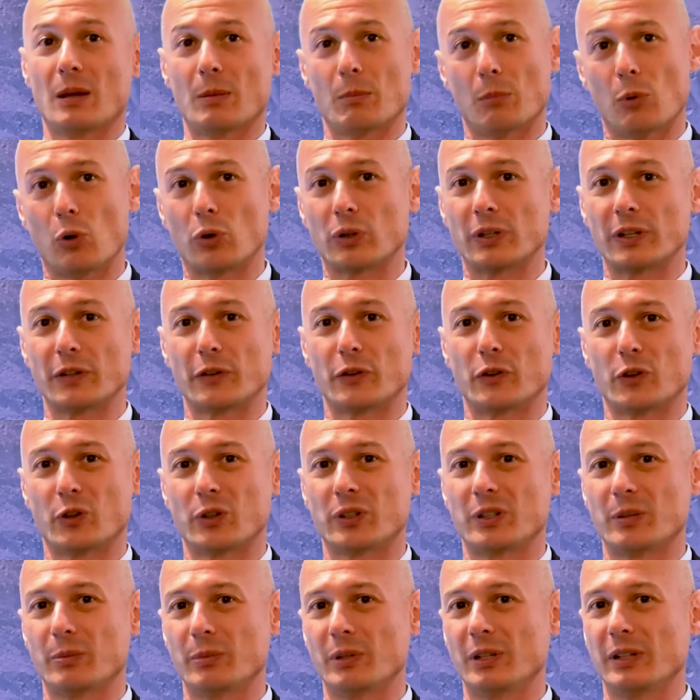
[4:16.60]
more than
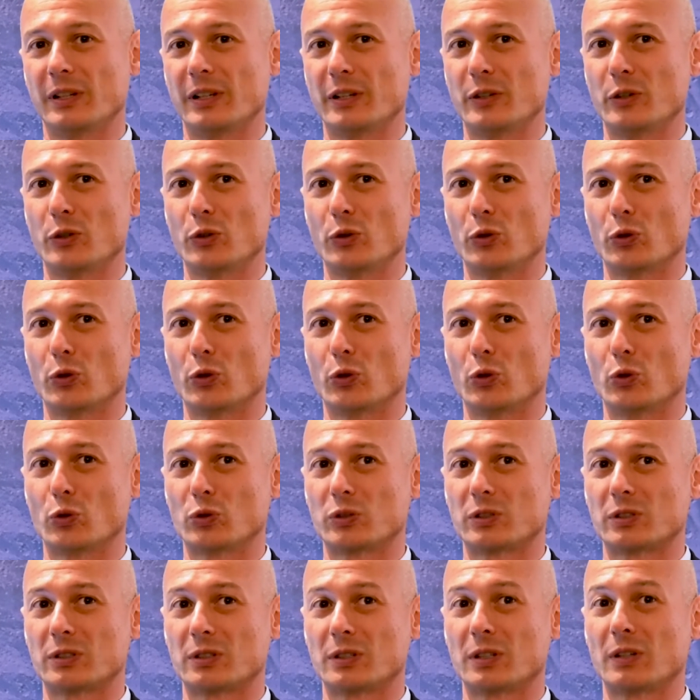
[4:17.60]
30 million
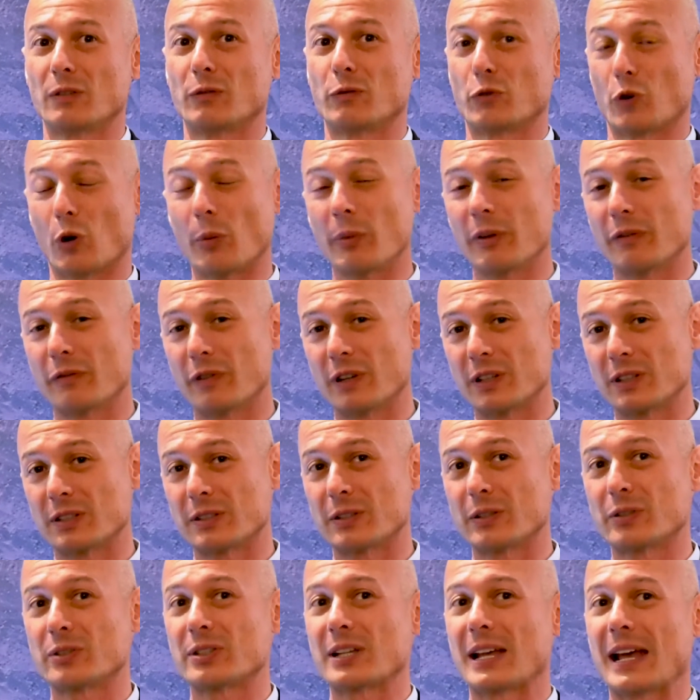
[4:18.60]
euros from
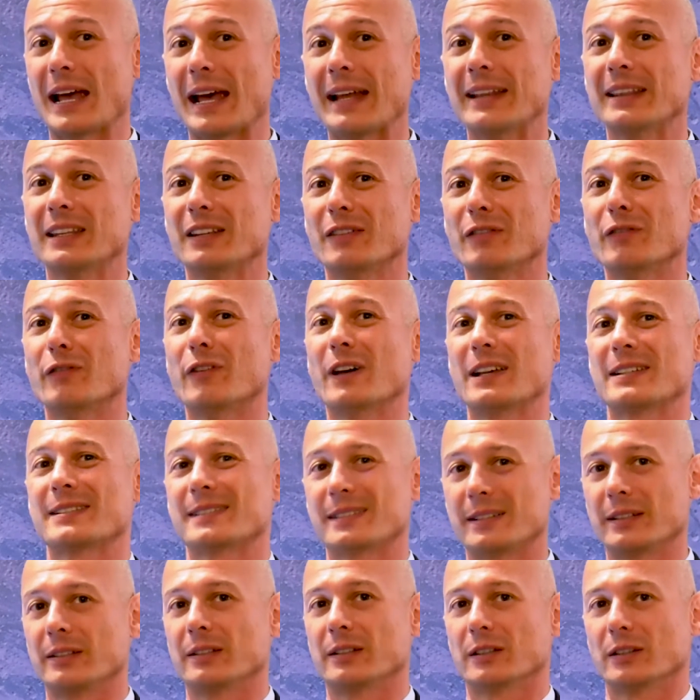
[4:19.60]
investors and
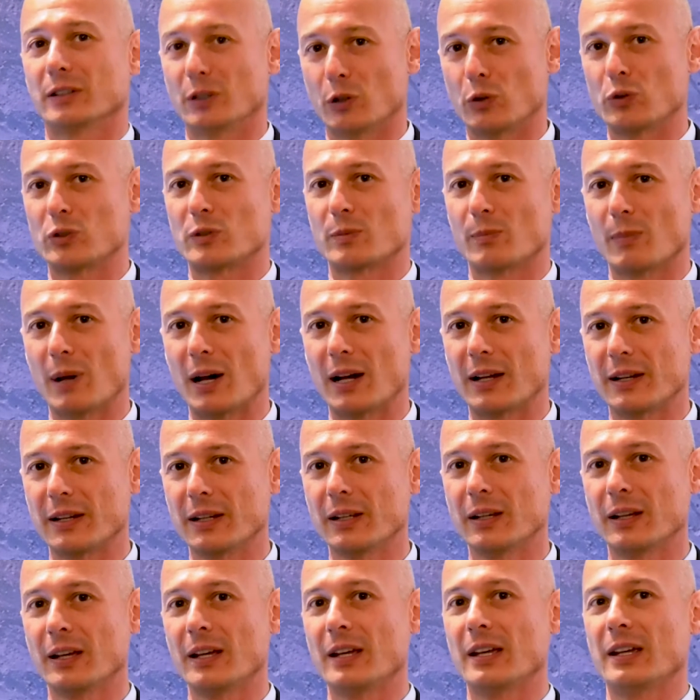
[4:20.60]
invested those
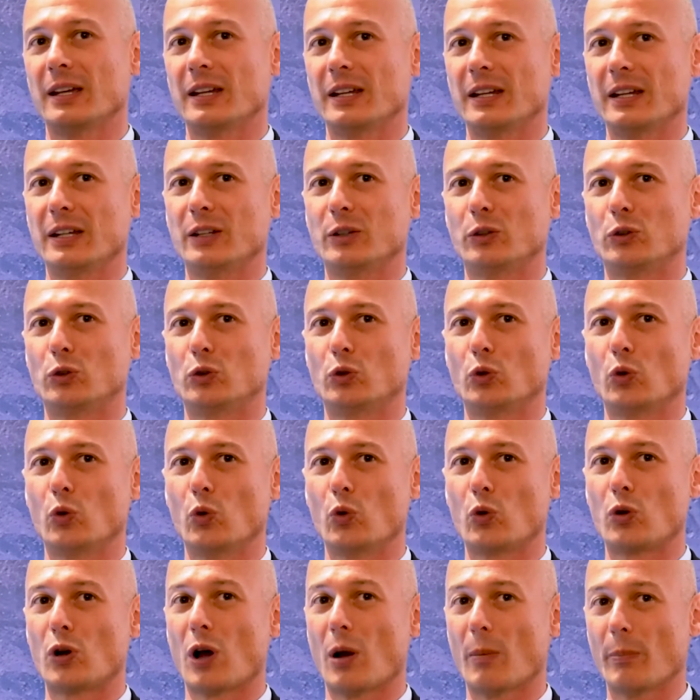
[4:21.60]
money
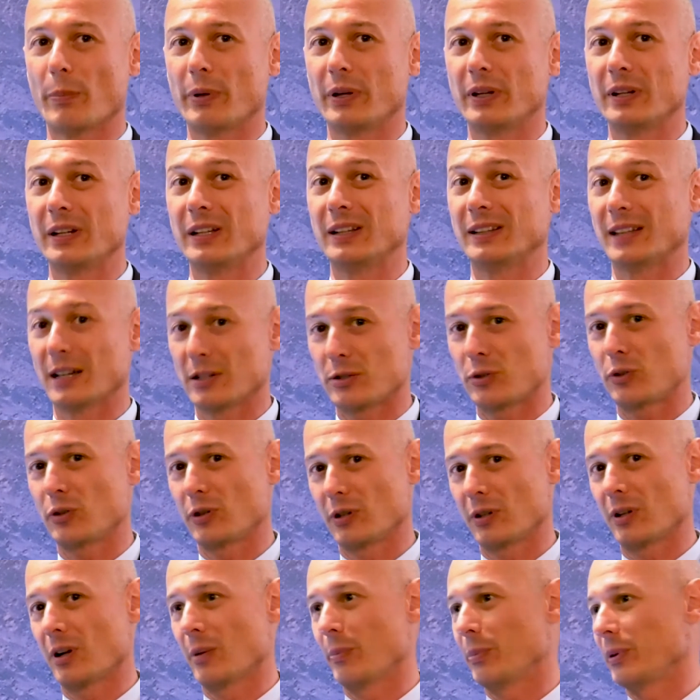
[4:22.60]
into
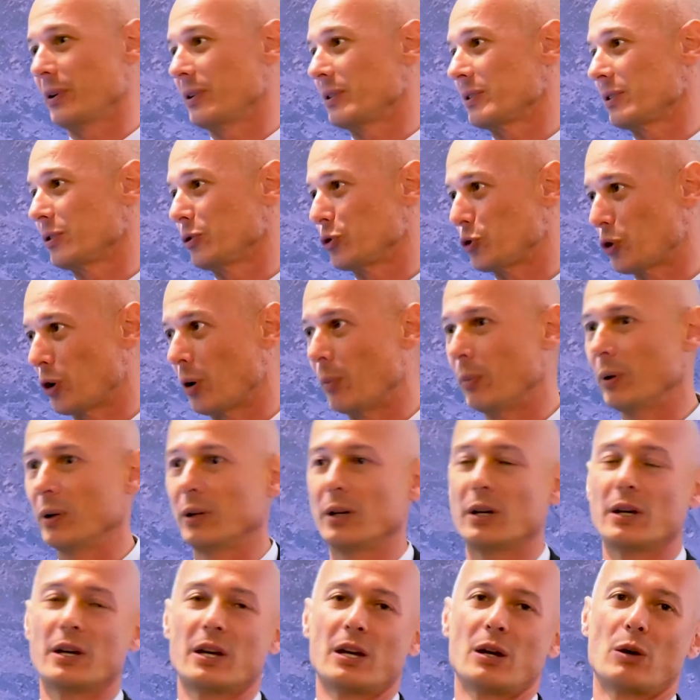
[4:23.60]
industrial companies in
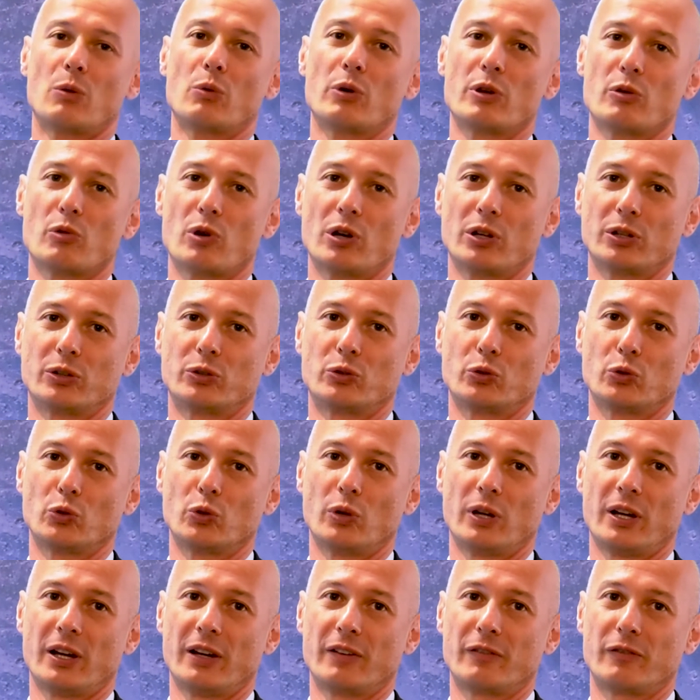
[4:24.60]
trouble. We want to
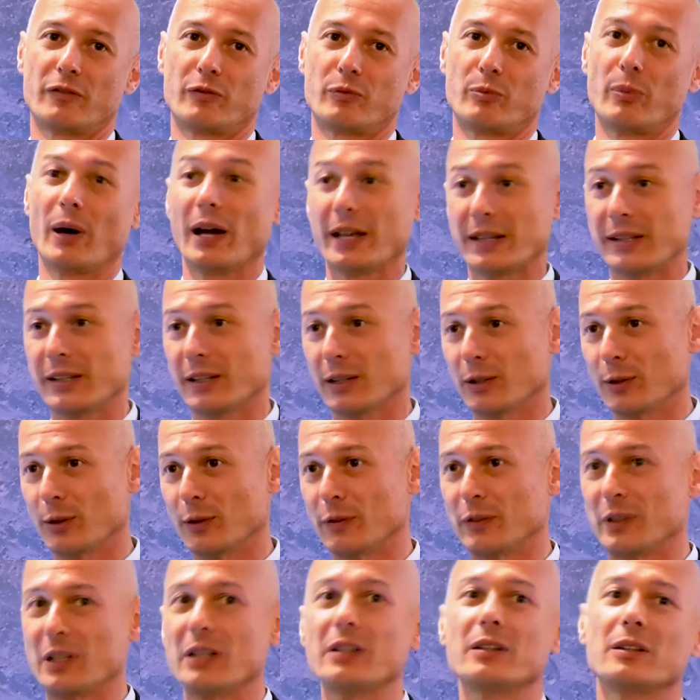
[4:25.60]
have by the end
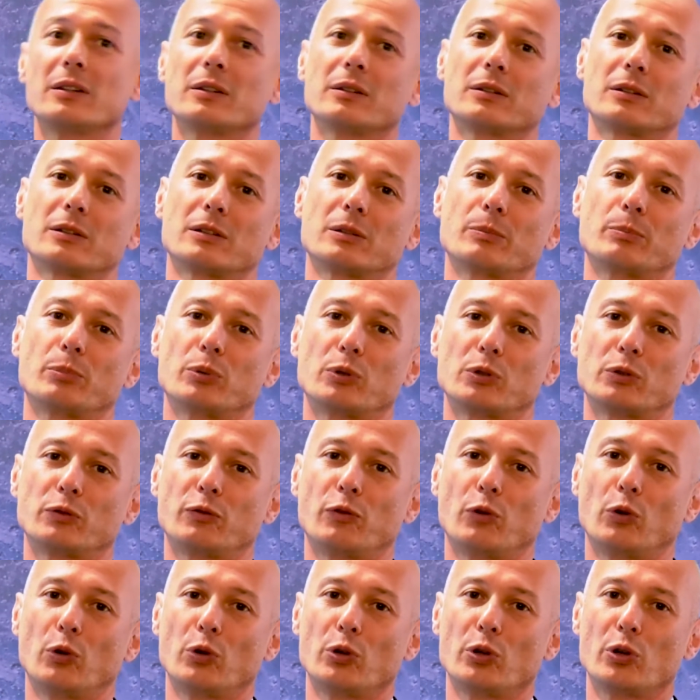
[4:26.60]
of the year a
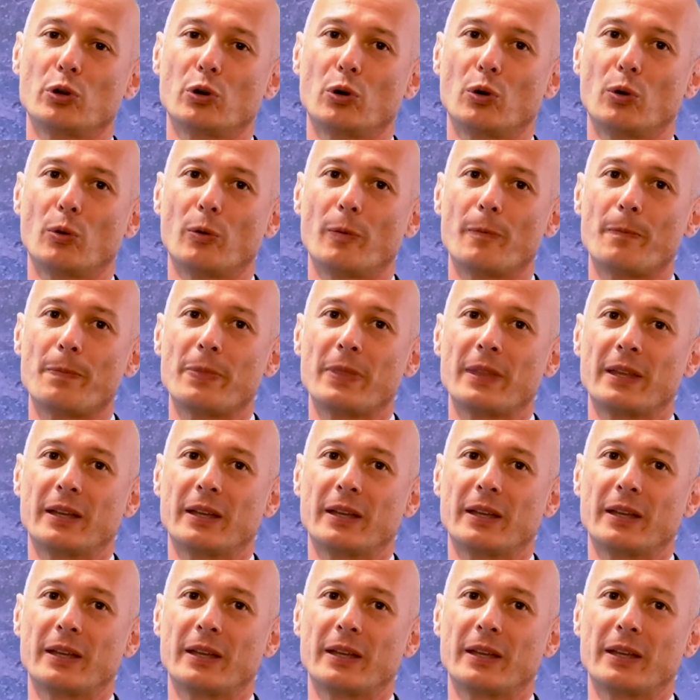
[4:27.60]
portfolio